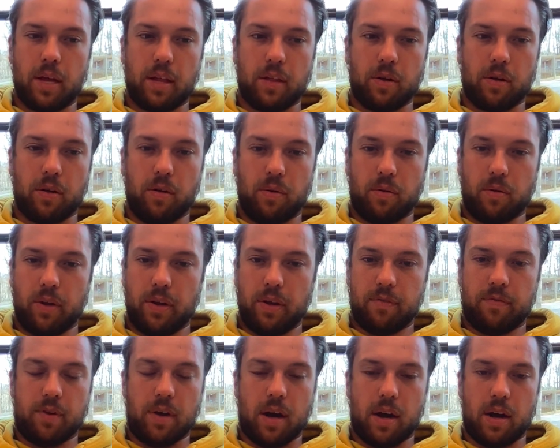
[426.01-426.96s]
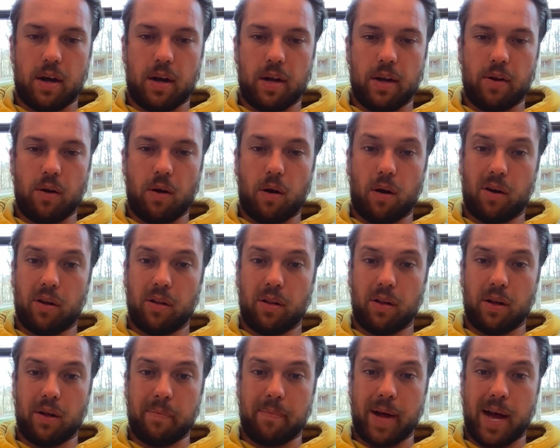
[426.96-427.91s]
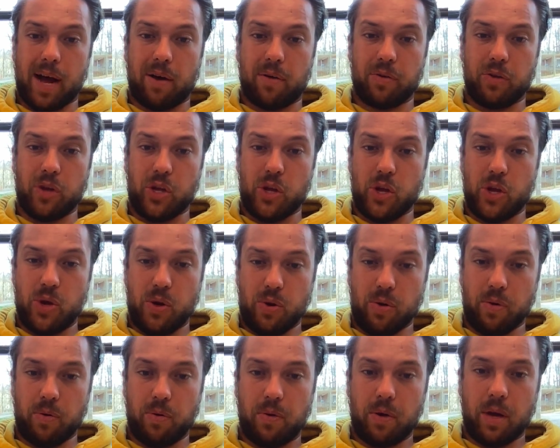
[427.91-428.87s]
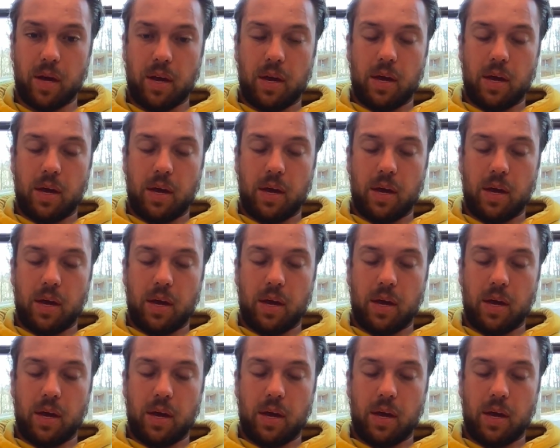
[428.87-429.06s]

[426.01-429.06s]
and the glory of God all about you.